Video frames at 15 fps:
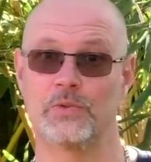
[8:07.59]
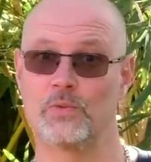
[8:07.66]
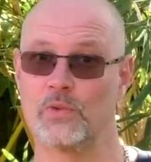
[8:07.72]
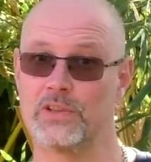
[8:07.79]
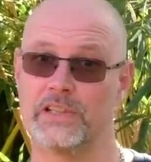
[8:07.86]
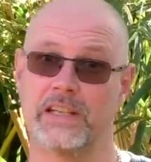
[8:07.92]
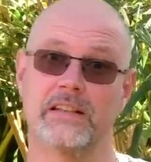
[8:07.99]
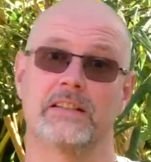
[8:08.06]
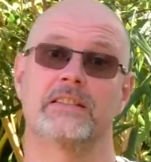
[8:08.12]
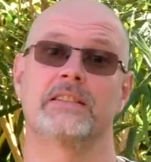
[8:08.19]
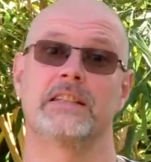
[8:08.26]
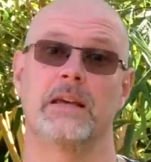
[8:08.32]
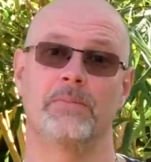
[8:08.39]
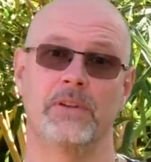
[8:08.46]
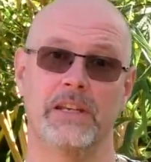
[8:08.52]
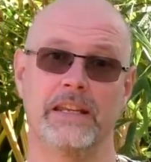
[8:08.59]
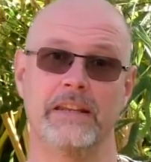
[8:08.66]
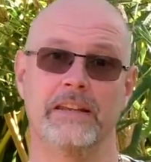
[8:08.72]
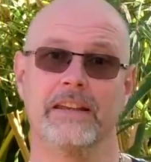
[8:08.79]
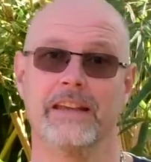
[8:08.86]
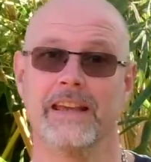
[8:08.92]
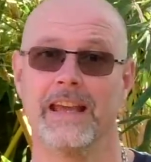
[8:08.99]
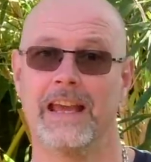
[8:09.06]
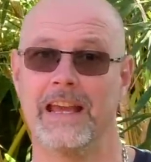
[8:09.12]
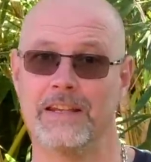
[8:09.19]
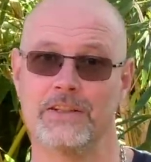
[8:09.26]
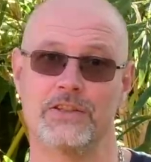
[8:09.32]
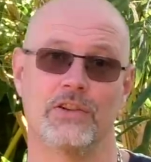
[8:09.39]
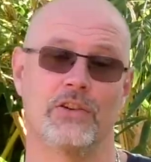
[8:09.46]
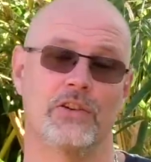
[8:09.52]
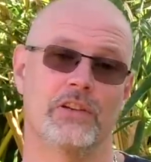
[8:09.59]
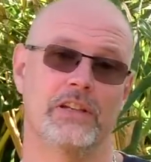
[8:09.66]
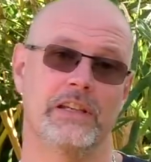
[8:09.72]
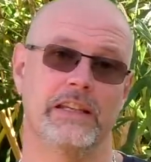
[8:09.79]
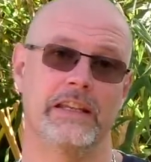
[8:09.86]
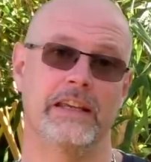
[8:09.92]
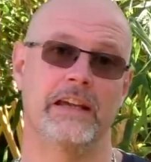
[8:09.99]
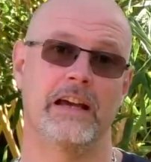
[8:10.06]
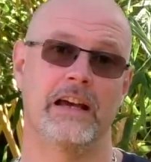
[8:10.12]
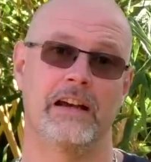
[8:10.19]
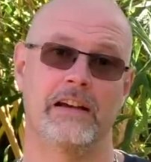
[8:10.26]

what else is happening and certainly